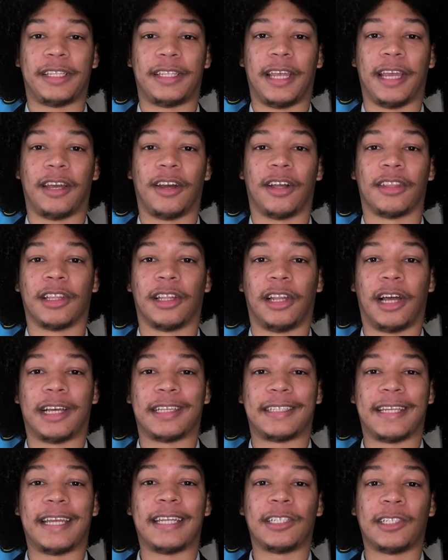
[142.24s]
to take on the
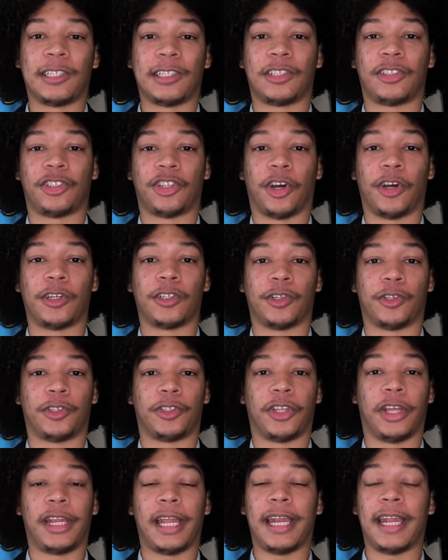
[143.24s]
Los Angeles
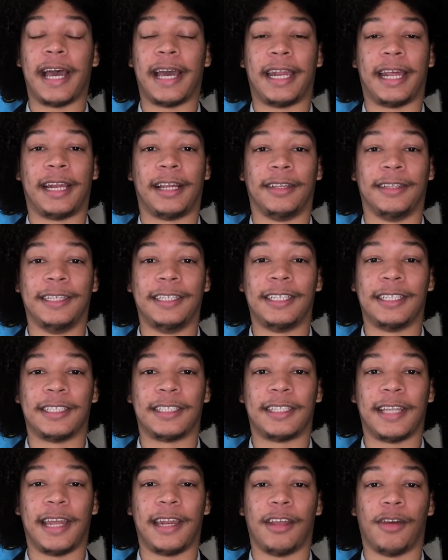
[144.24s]
Chargers Sunday night at Allegiant
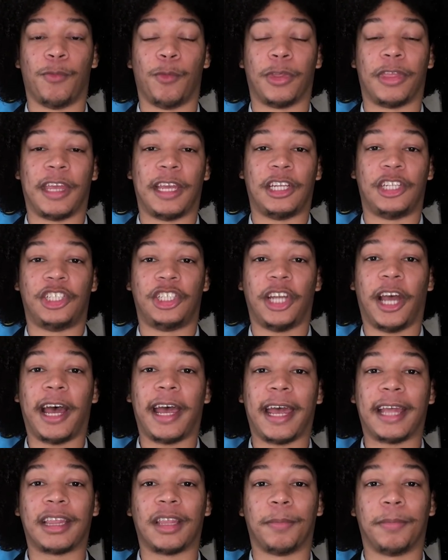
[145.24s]
Stadium with a
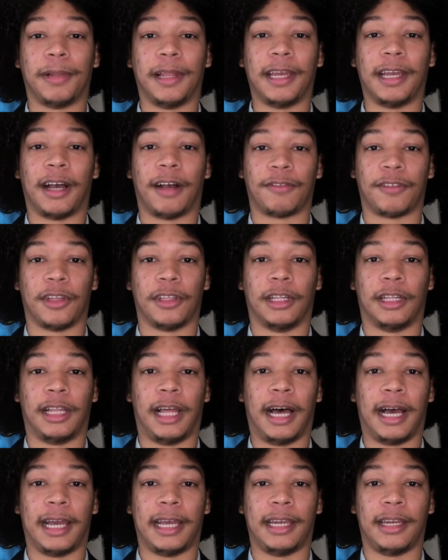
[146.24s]
shot at the playoffs on the
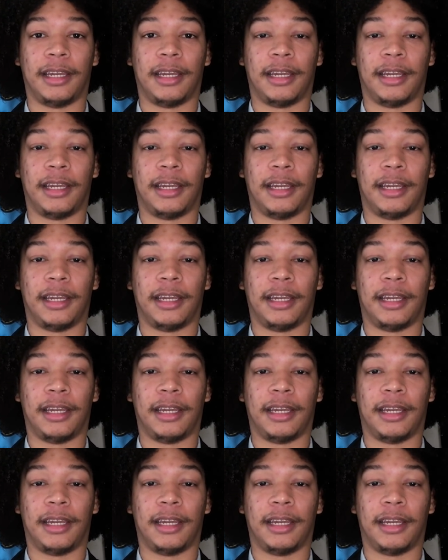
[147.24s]
line.